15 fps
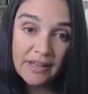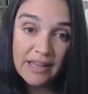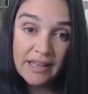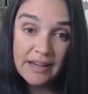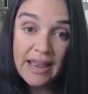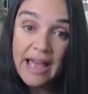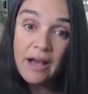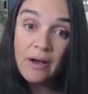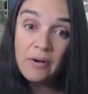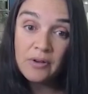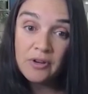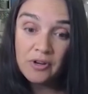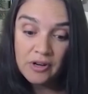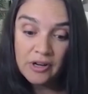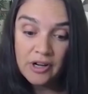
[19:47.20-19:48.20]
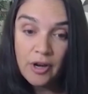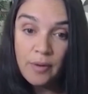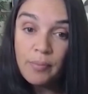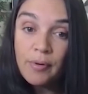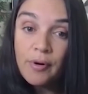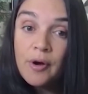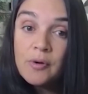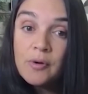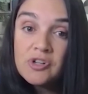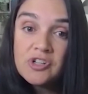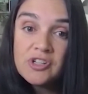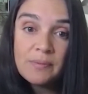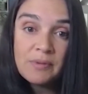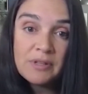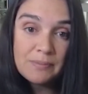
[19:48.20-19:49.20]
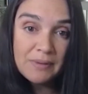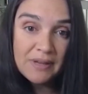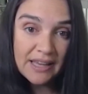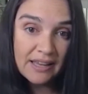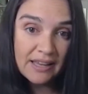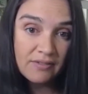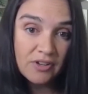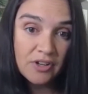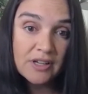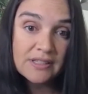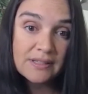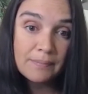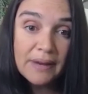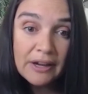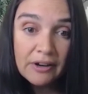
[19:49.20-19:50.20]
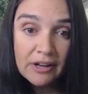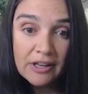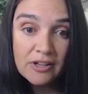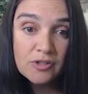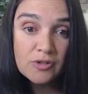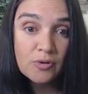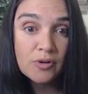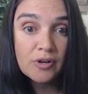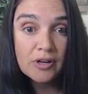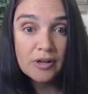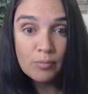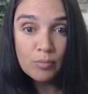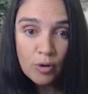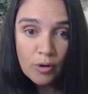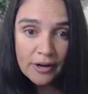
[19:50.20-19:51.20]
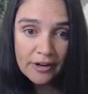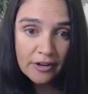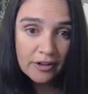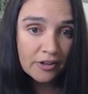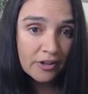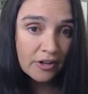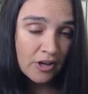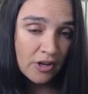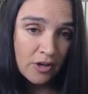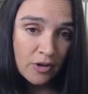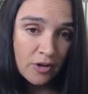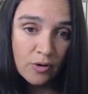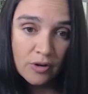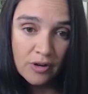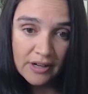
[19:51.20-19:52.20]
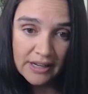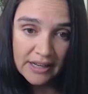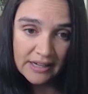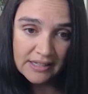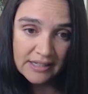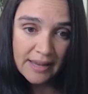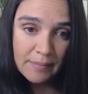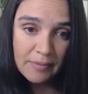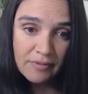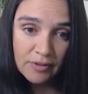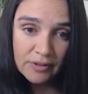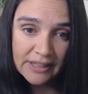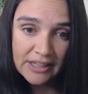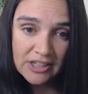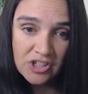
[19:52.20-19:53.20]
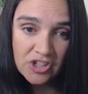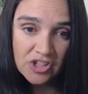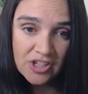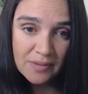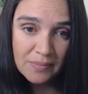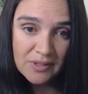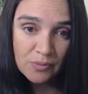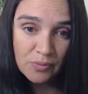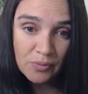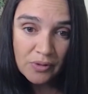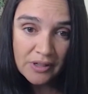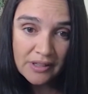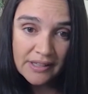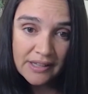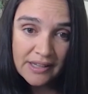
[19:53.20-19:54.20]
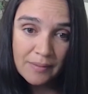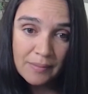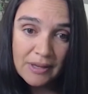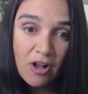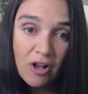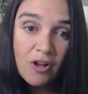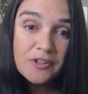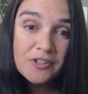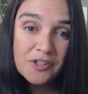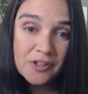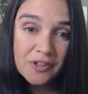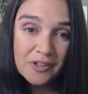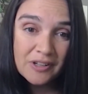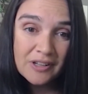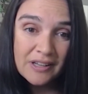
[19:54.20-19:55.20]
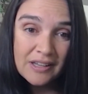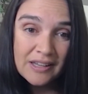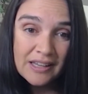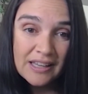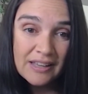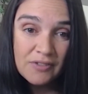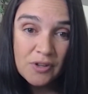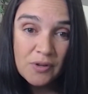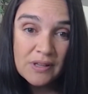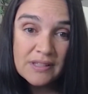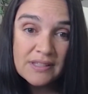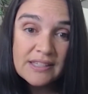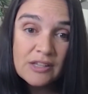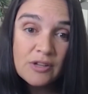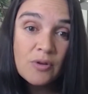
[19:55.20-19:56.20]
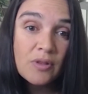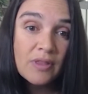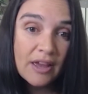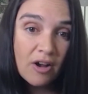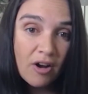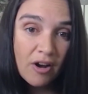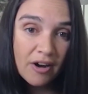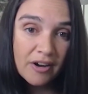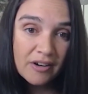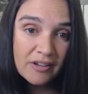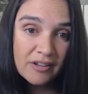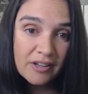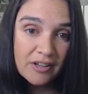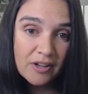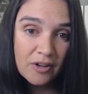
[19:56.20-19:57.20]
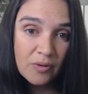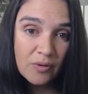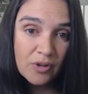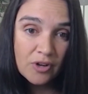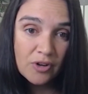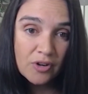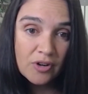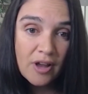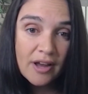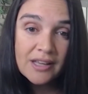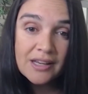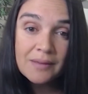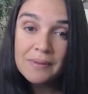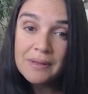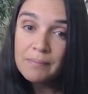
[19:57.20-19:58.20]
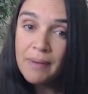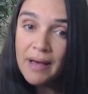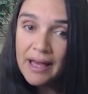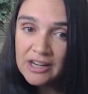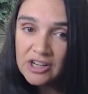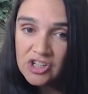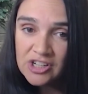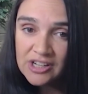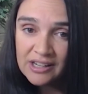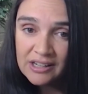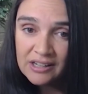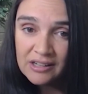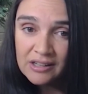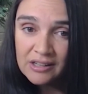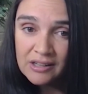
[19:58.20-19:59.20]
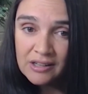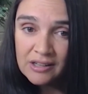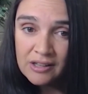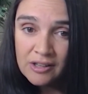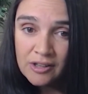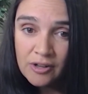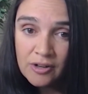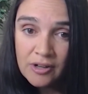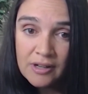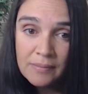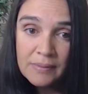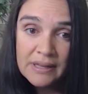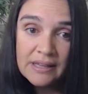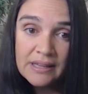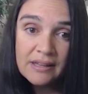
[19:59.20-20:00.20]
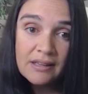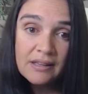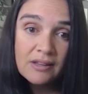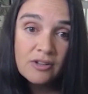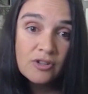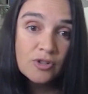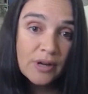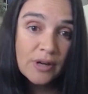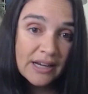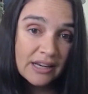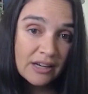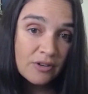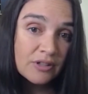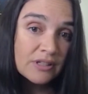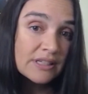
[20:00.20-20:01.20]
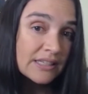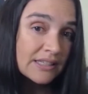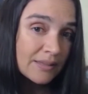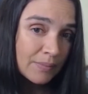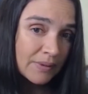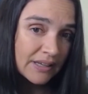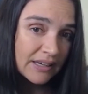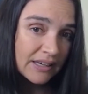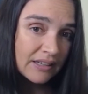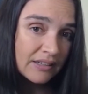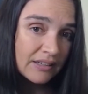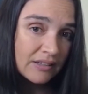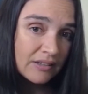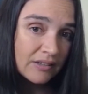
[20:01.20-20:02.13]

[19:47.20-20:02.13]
And how you're going to approach someone's behavior as a parent or an employer or in any type of relationship is really going to be altered if you can see who they are. You're not going to be punishing, you're going to be training or disciplining.